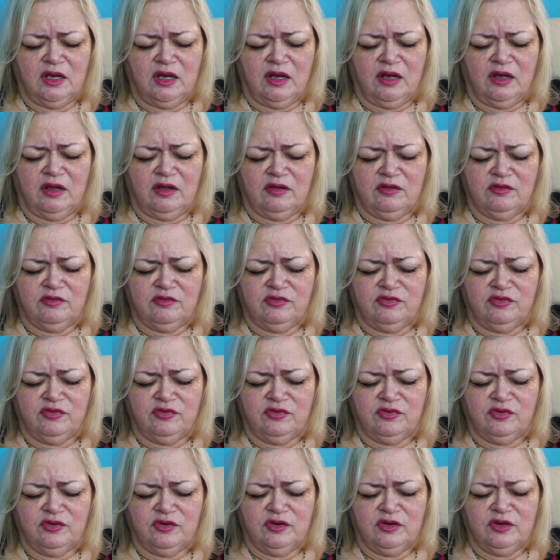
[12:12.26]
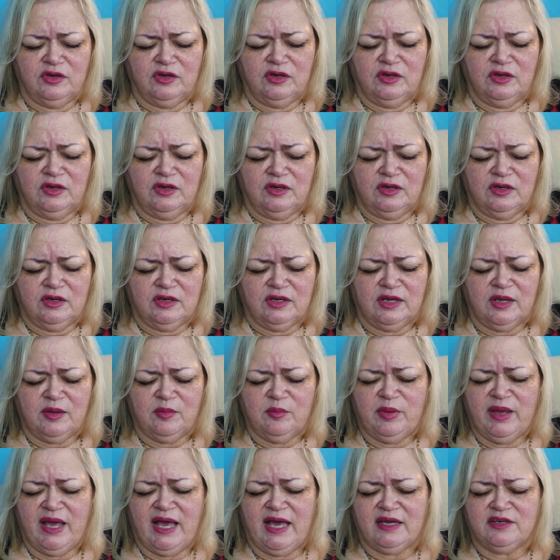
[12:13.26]
of
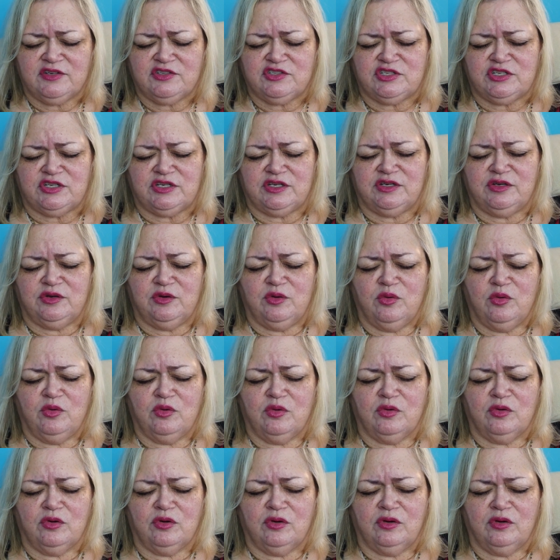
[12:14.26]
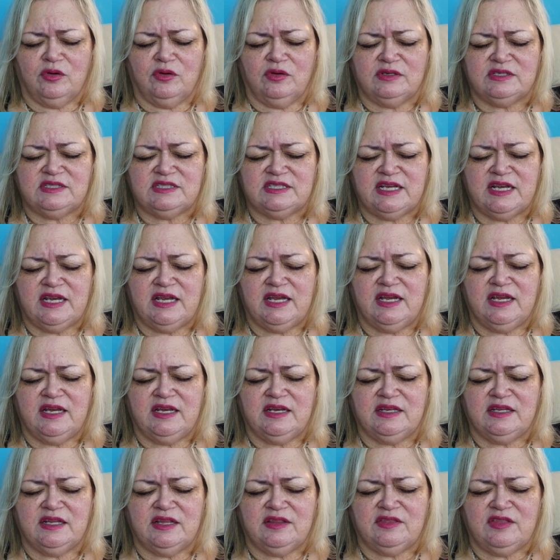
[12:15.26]
compassion or
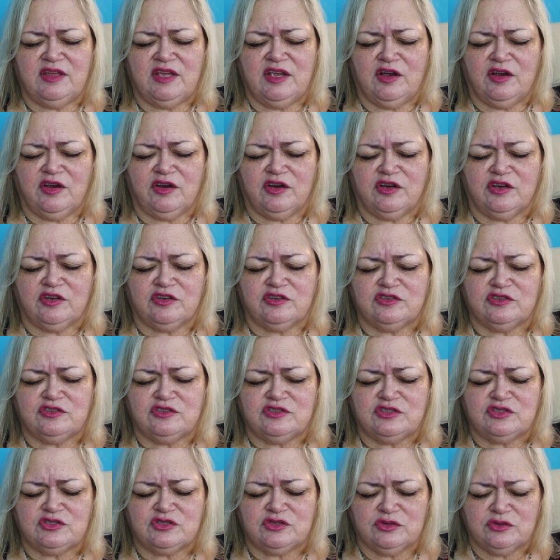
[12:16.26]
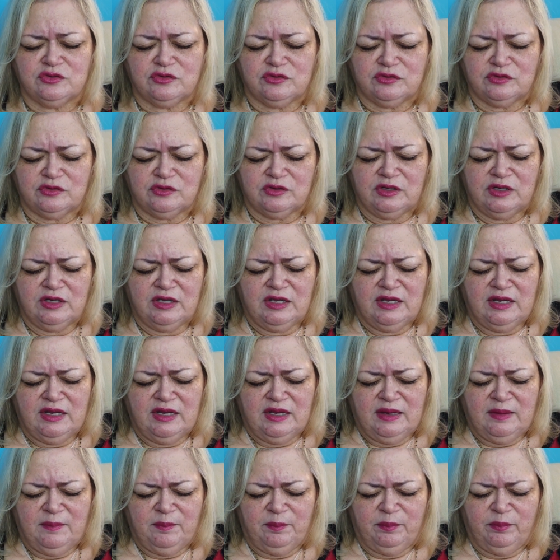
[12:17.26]
saying that they are concerned,
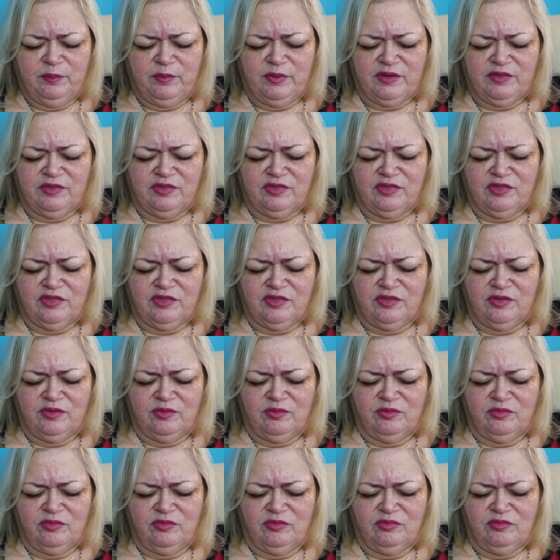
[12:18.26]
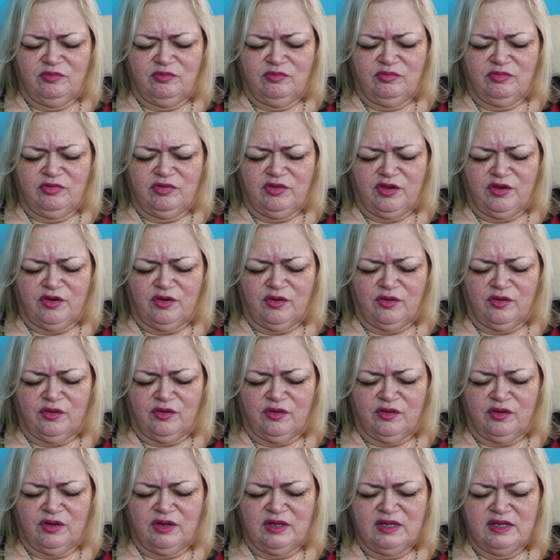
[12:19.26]
but
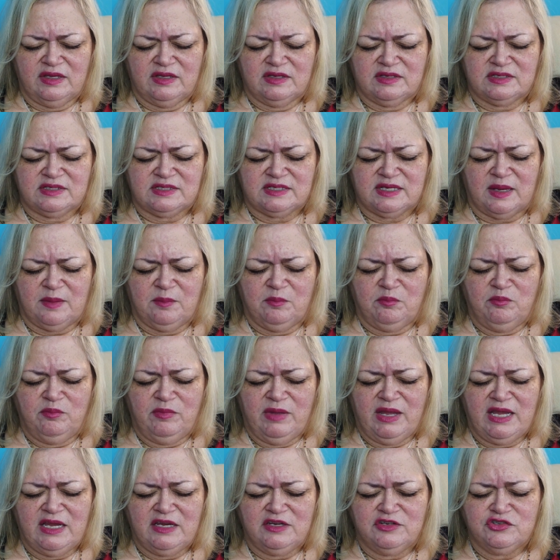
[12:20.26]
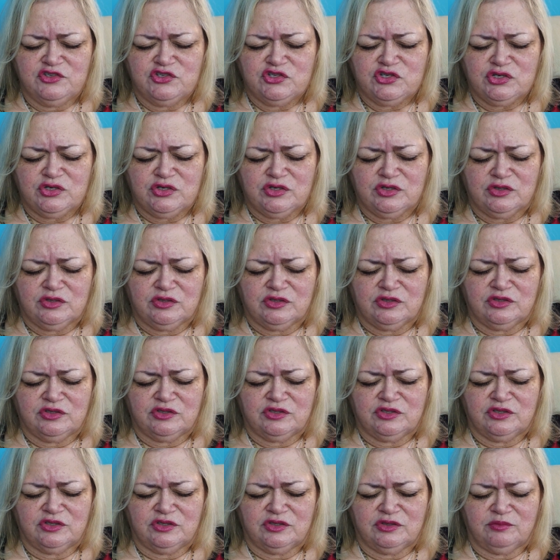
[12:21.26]
there is a major
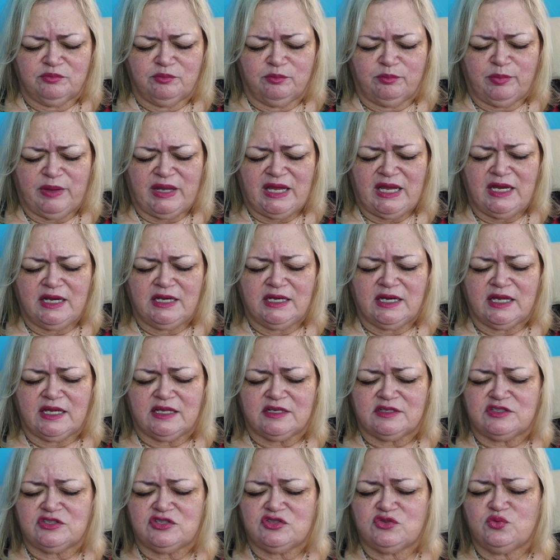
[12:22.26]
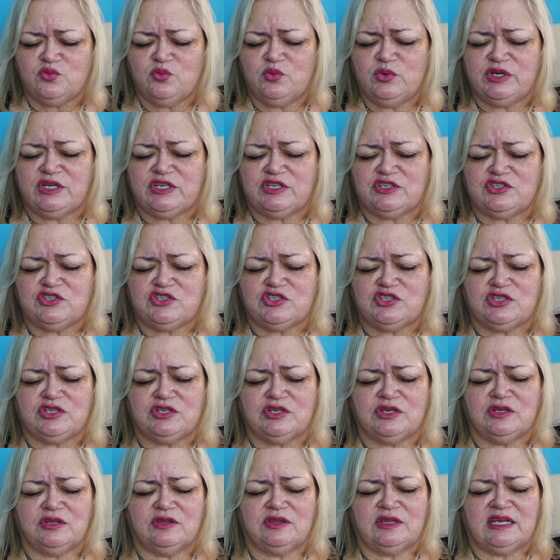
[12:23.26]
bait and switch
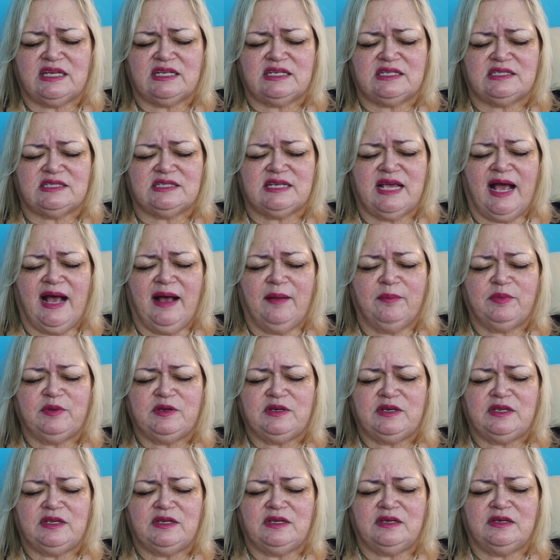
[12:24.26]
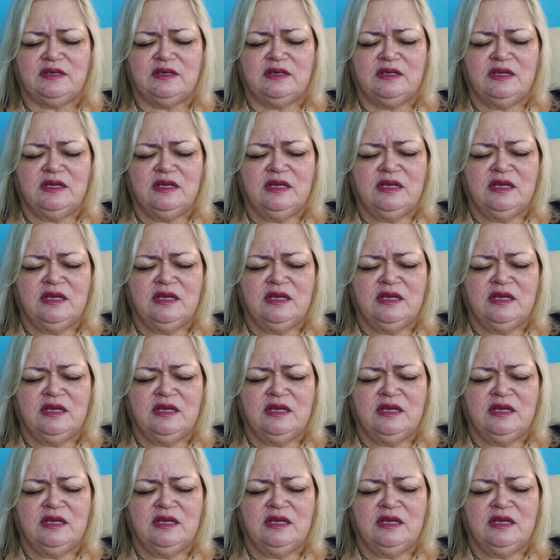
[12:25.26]
that's happening